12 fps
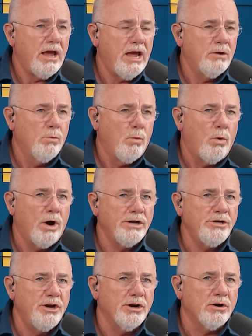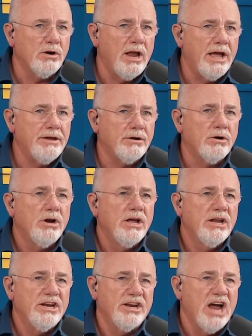And one year later,
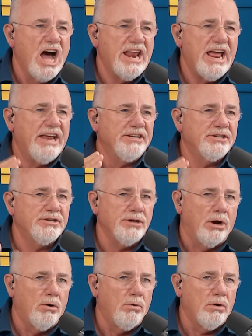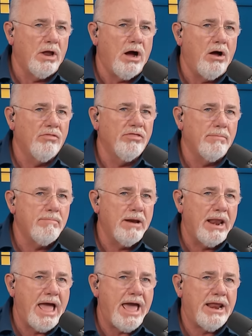not a soul on the
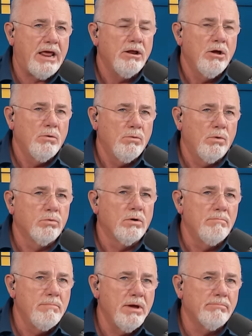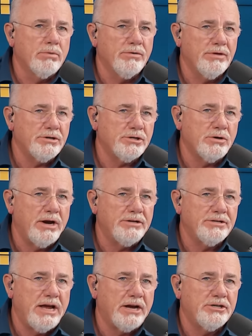planet will remember this
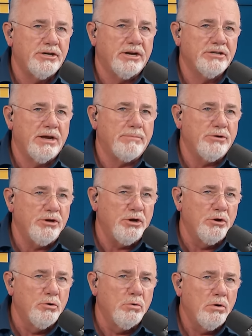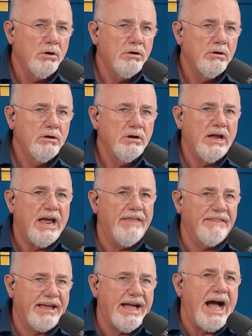transaction except you
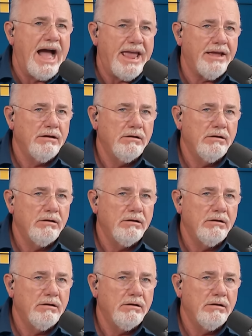and the guy.